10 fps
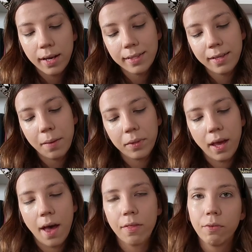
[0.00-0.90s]
accept
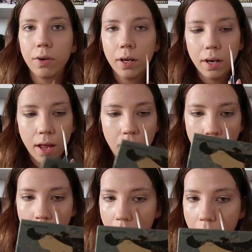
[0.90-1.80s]
Catherine
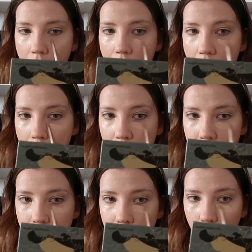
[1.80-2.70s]

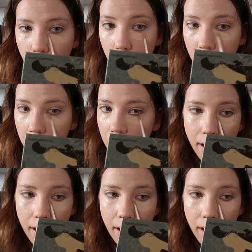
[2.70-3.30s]
as queen.